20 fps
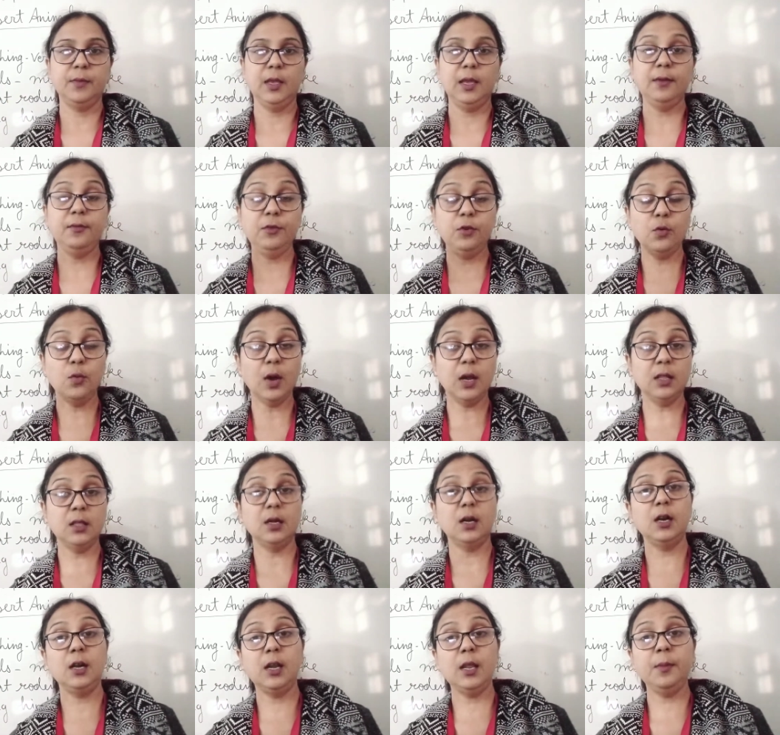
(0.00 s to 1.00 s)
If you are
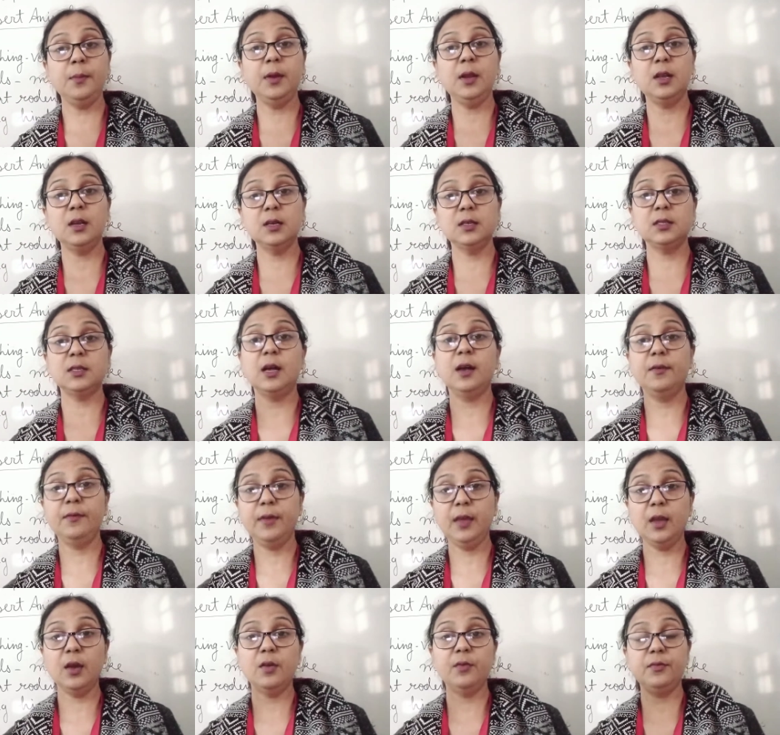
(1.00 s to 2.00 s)
30 meters
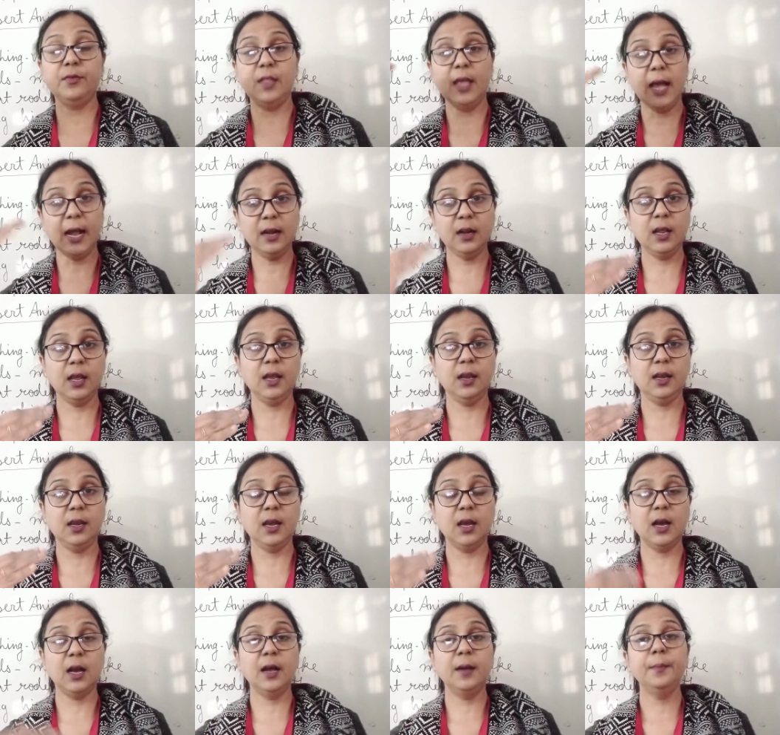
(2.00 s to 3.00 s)
away of that
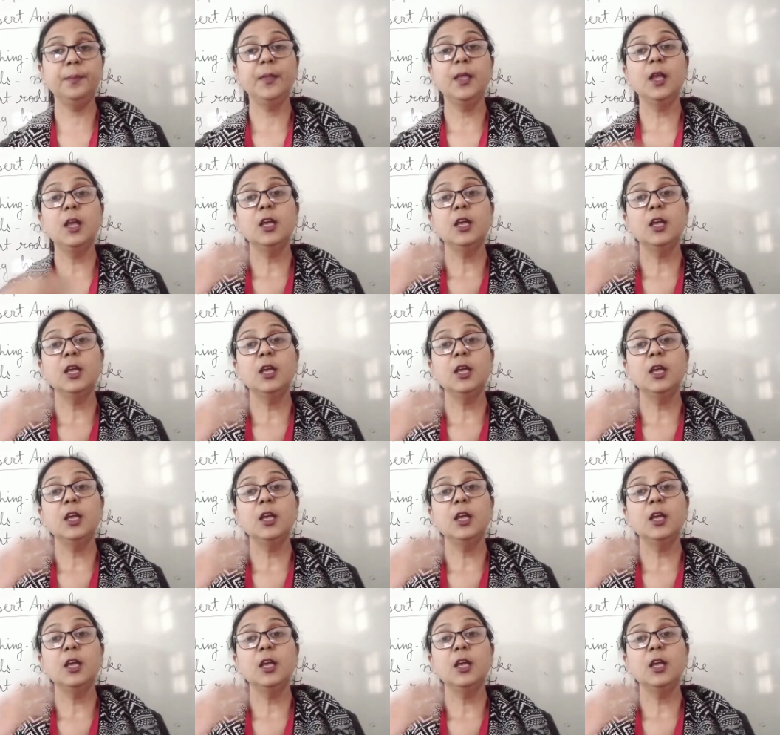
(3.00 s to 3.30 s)
area,